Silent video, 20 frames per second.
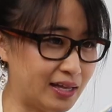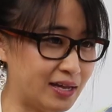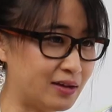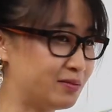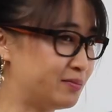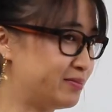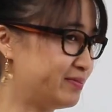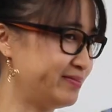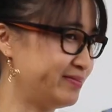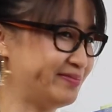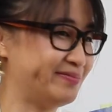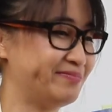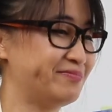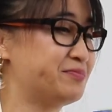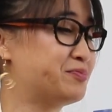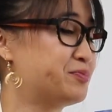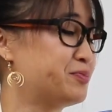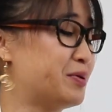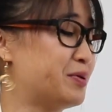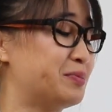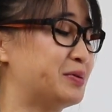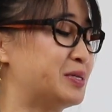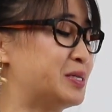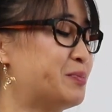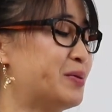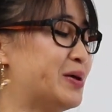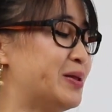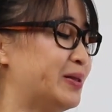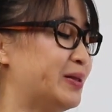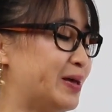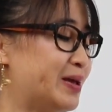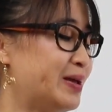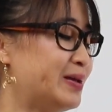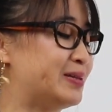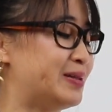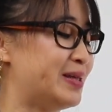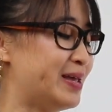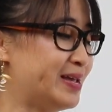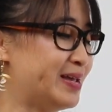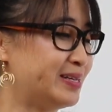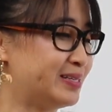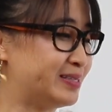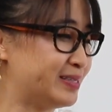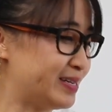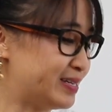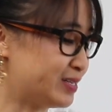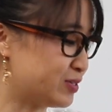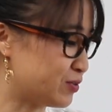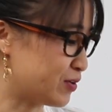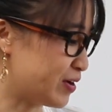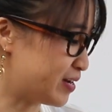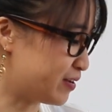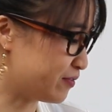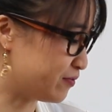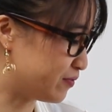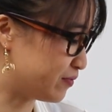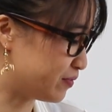I've like probably spent like days like trying to